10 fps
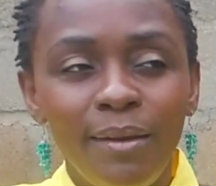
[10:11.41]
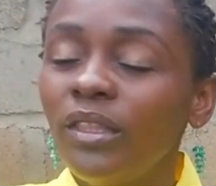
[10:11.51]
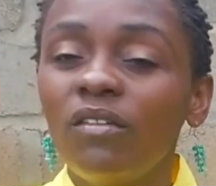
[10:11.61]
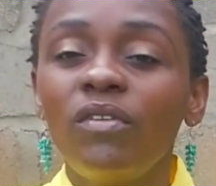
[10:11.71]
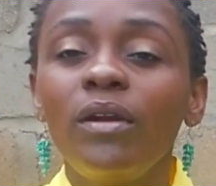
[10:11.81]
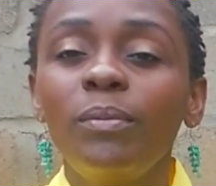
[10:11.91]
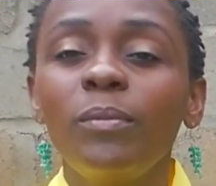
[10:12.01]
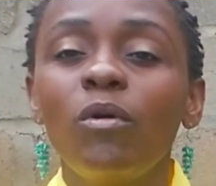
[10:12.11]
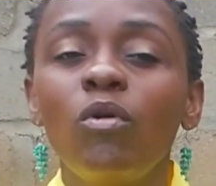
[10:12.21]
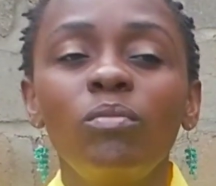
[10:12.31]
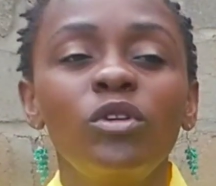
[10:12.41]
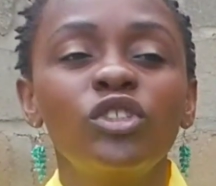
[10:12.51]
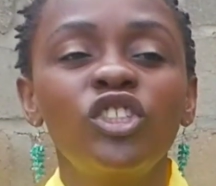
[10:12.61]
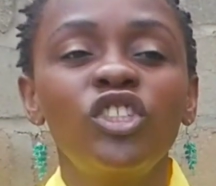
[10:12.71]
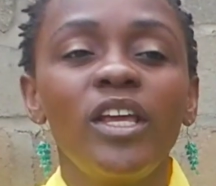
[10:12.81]
The very people whom you
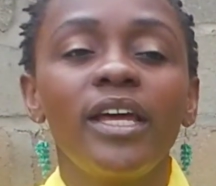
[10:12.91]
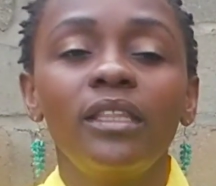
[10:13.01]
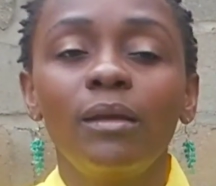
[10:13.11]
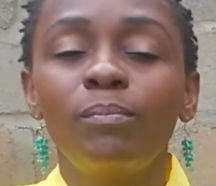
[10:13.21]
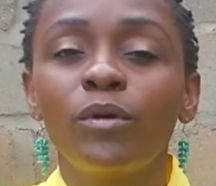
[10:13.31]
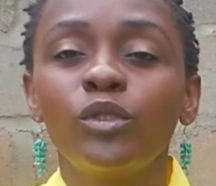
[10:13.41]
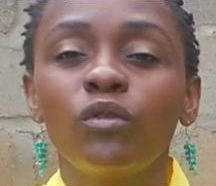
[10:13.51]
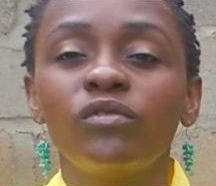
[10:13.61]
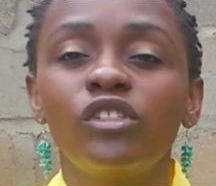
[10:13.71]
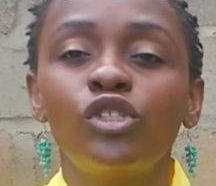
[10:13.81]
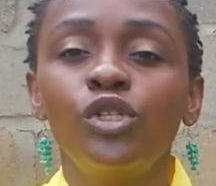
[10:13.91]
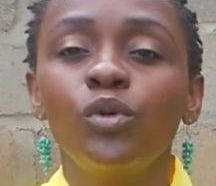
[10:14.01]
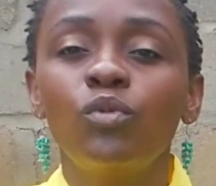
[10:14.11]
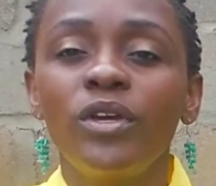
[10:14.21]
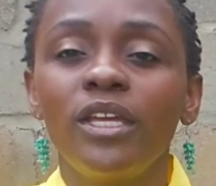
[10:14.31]
shared the pot of stew
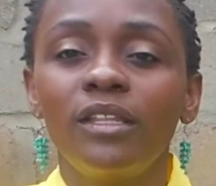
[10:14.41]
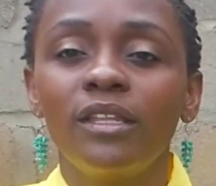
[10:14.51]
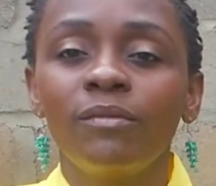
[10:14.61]
with